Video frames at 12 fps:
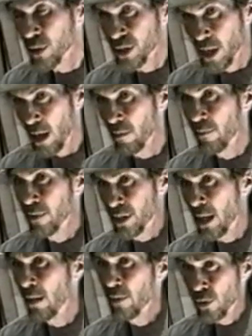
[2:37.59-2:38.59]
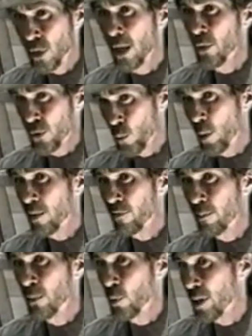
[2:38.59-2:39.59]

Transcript: was sal salvaged elsewhere from the